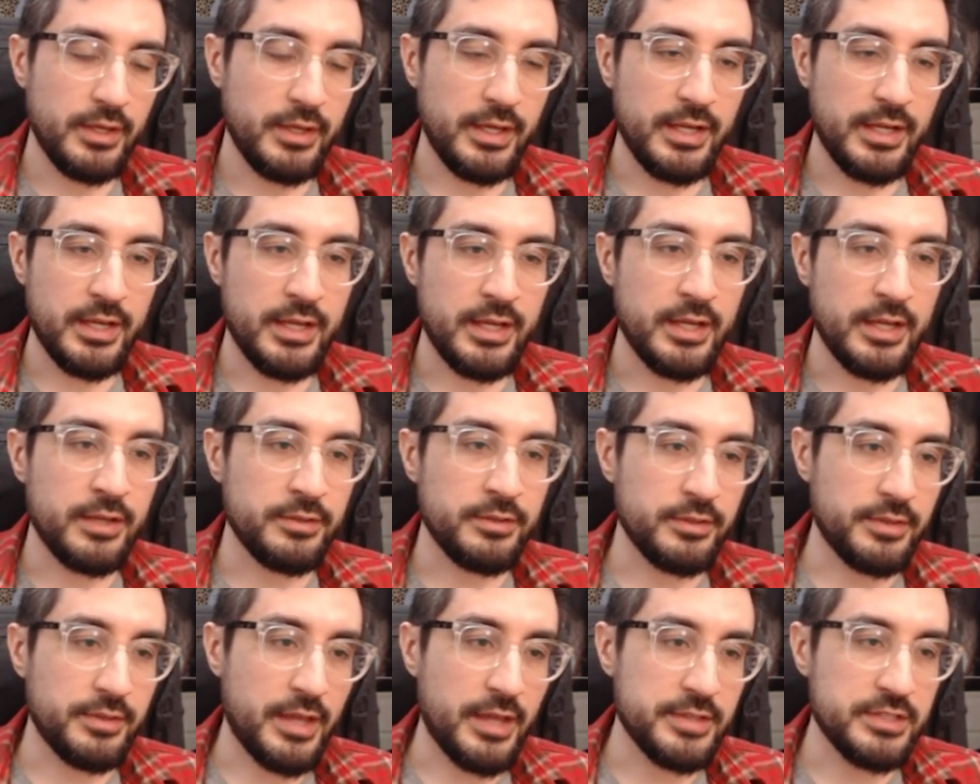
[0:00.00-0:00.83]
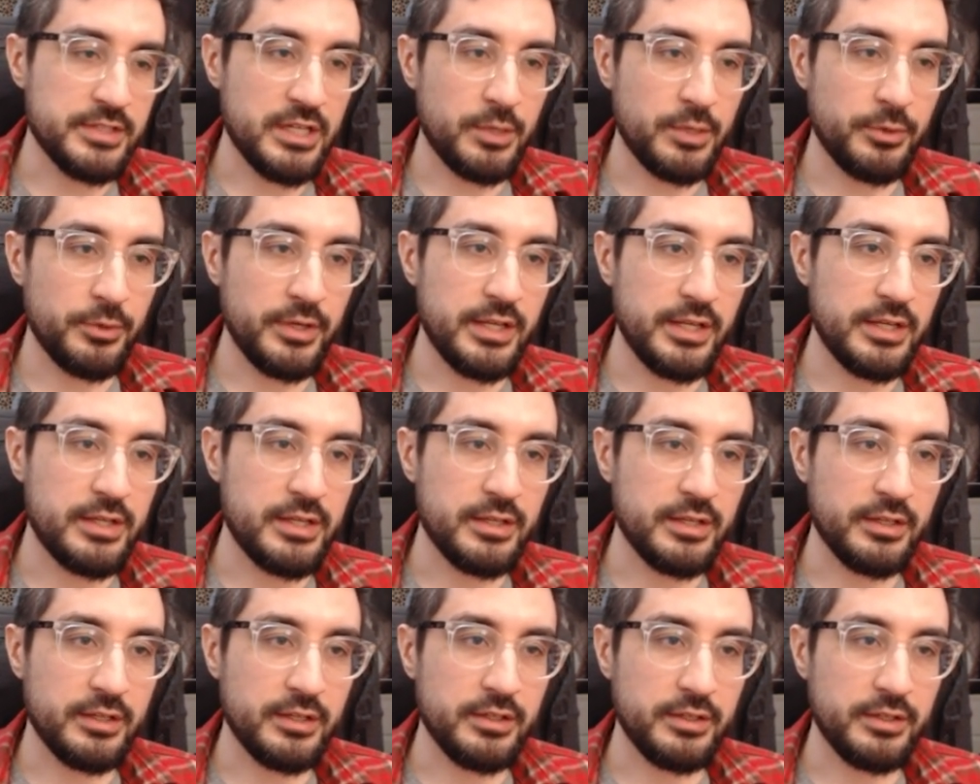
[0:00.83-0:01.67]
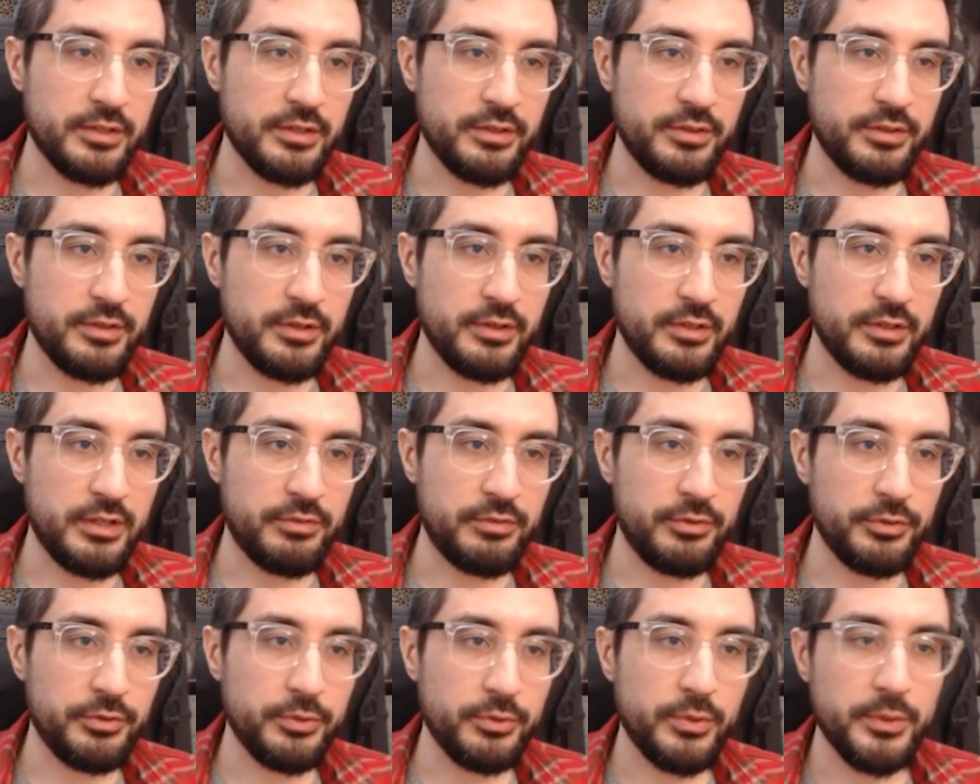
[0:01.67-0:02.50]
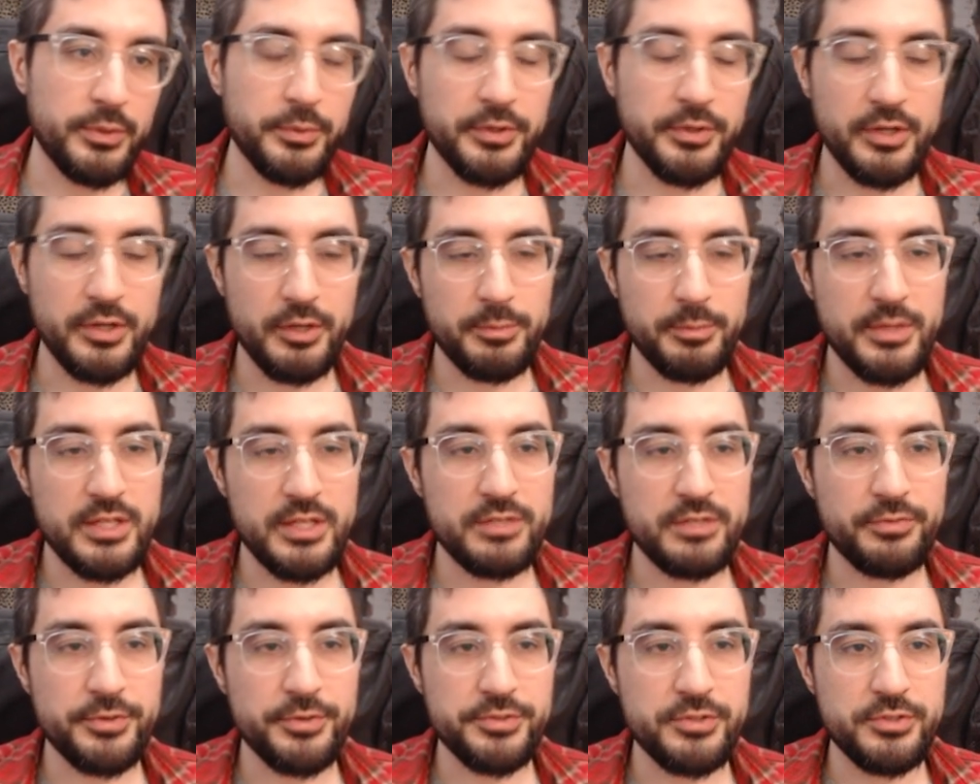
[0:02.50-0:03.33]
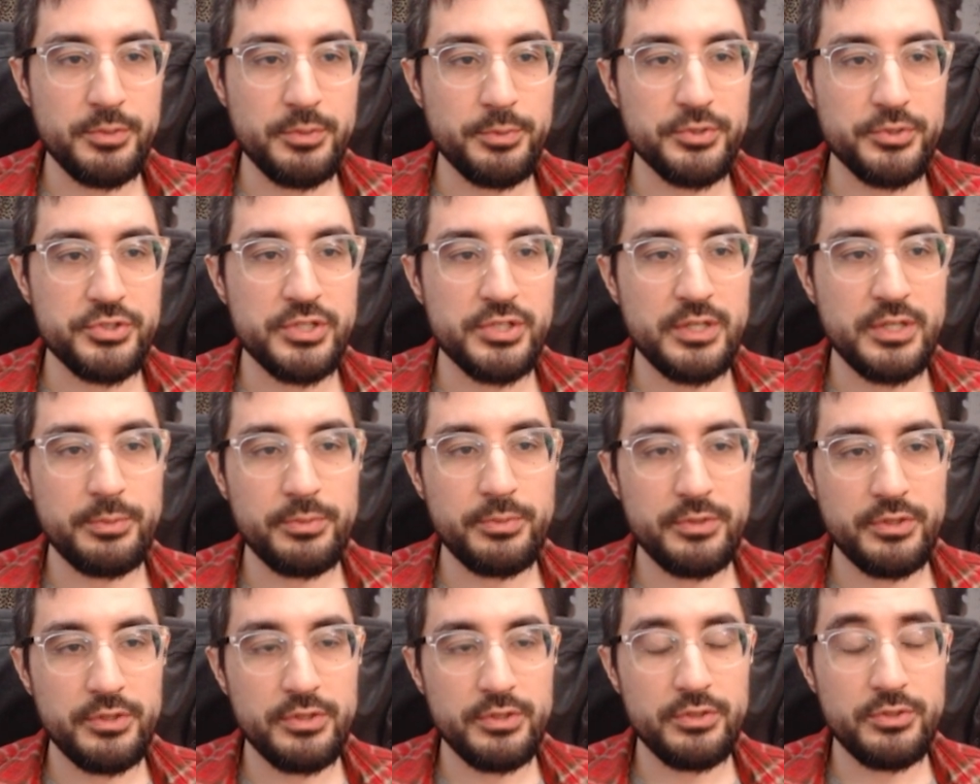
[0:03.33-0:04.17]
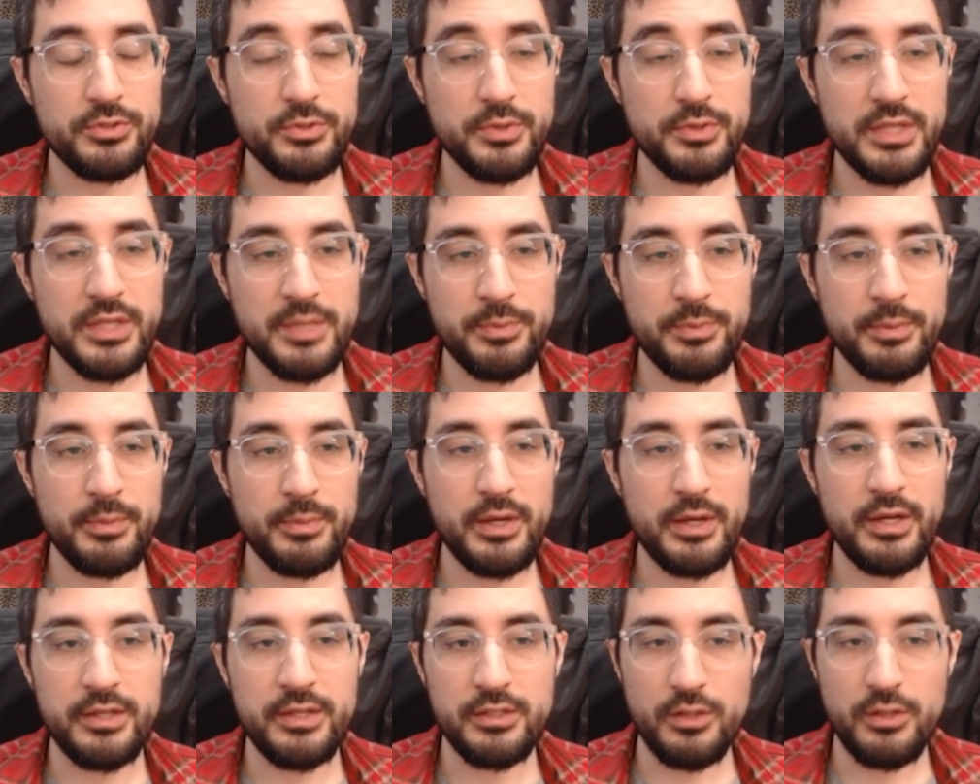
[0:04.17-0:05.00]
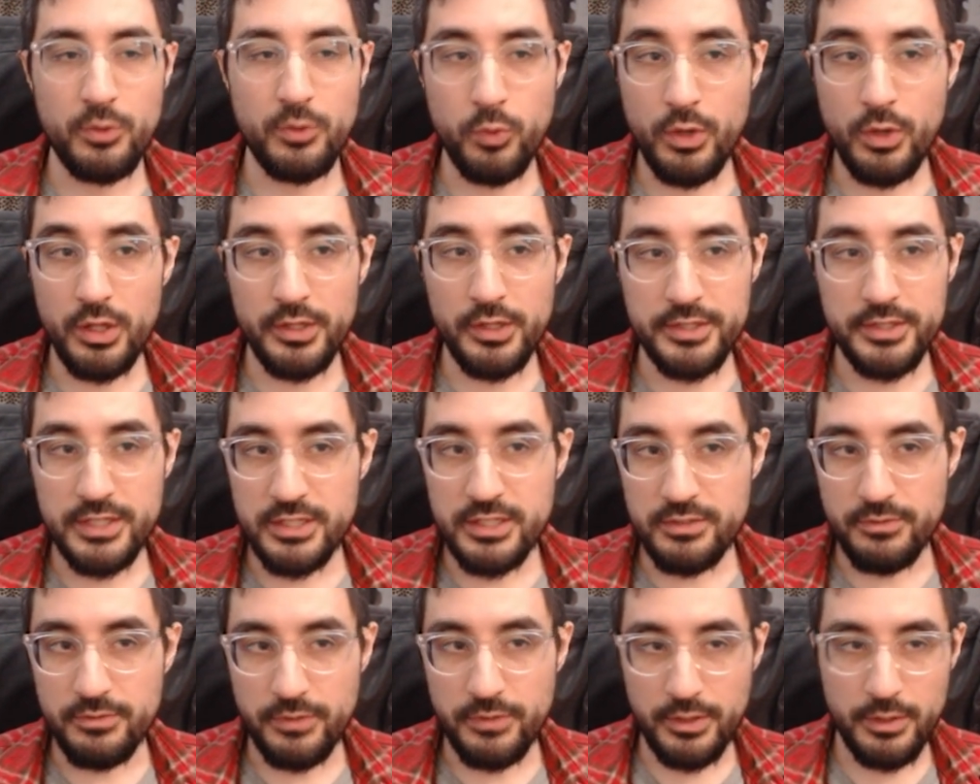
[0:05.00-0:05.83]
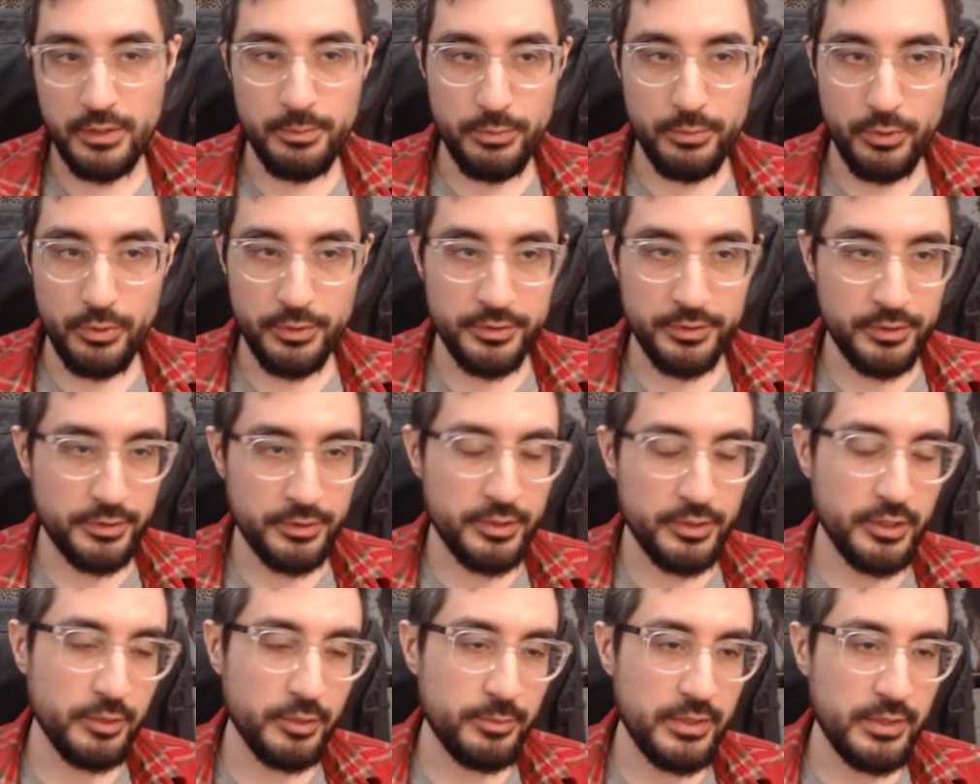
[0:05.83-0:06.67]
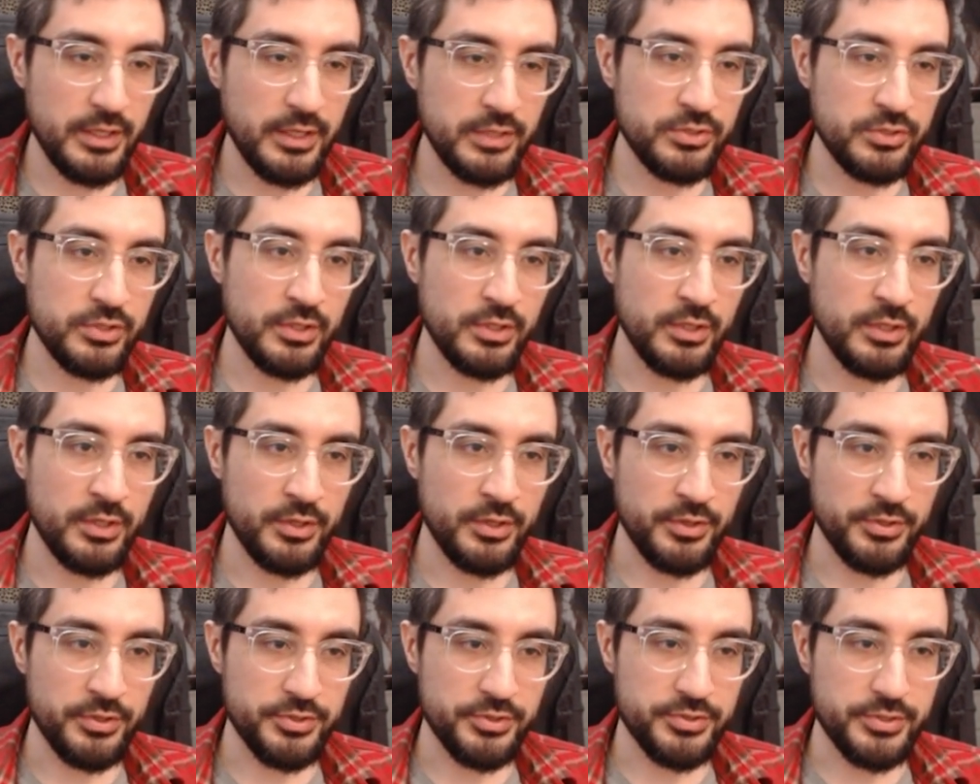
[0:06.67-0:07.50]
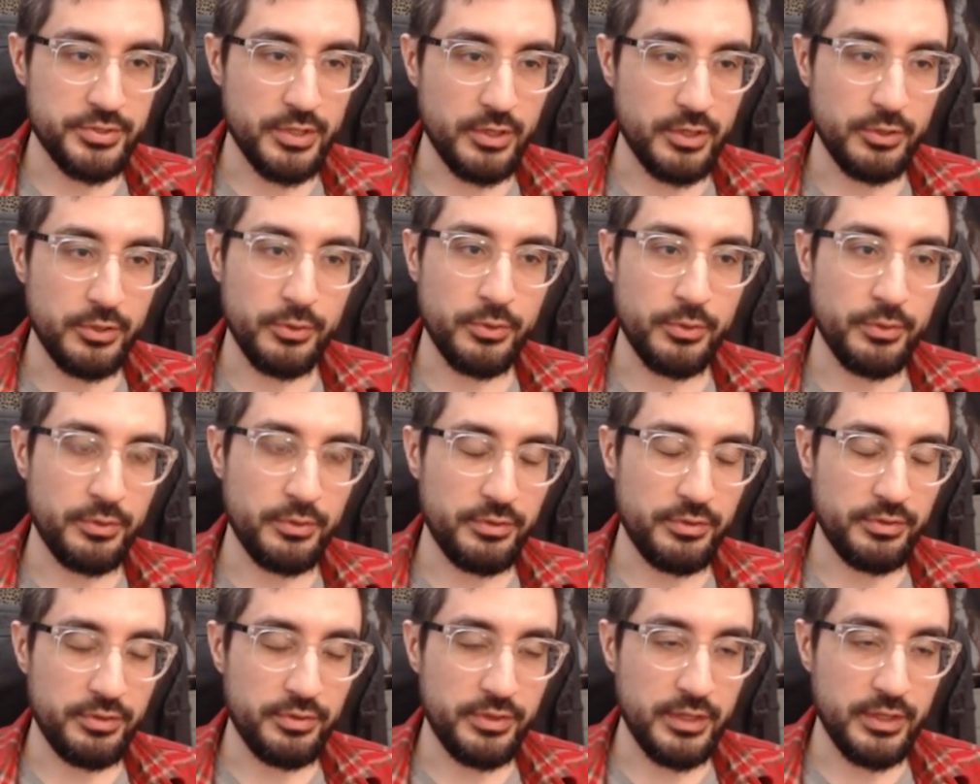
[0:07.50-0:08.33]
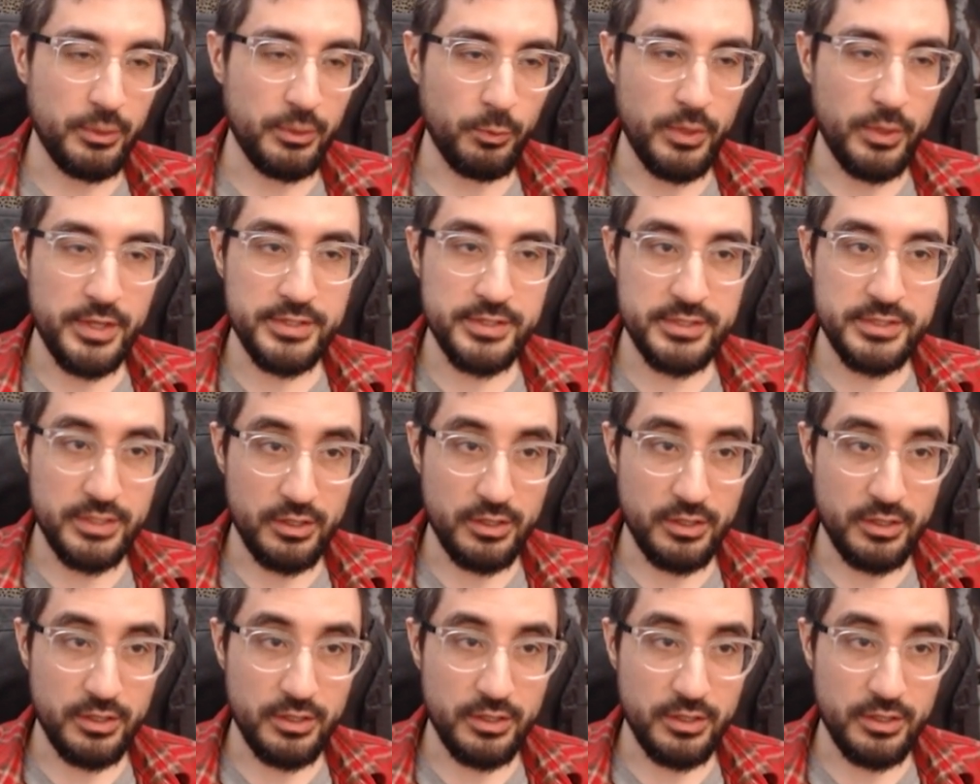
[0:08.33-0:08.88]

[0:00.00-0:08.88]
And that's how we're hitting the level 21 Archmage for super cheap. Do keep in mind, quality is very important on Archmage. So there was a